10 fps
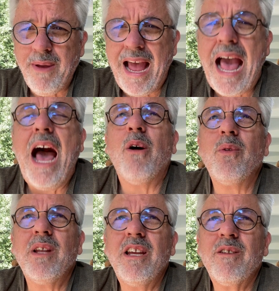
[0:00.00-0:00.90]

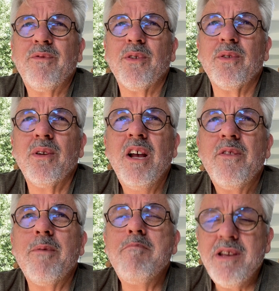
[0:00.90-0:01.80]
howling for
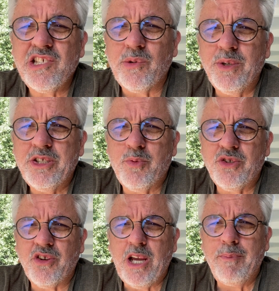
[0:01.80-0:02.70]
the miseries
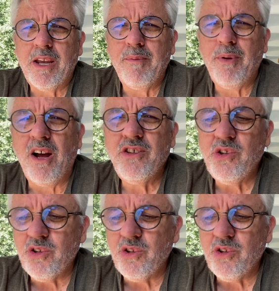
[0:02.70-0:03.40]
which are coming upon you.